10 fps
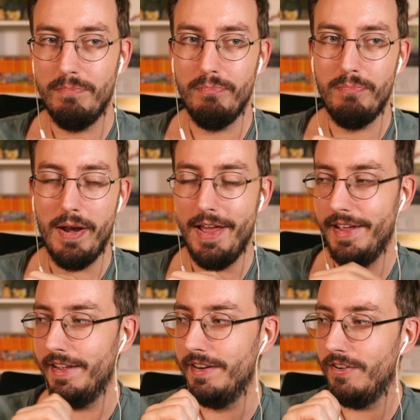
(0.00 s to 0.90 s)

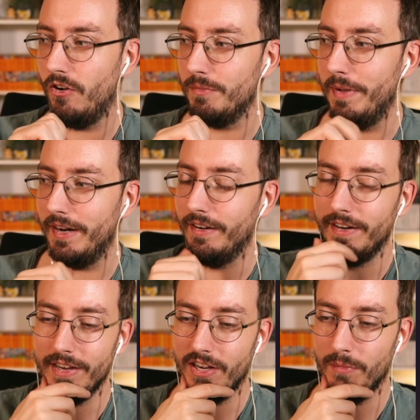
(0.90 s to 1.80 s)
play and it
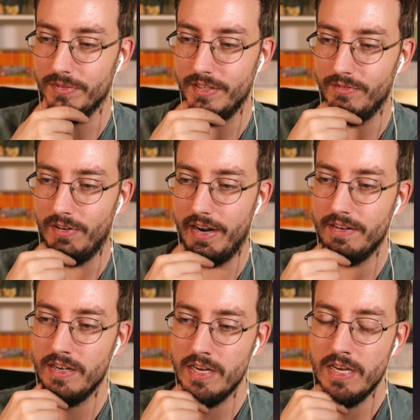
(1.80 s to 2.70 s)
automatically comes in, right?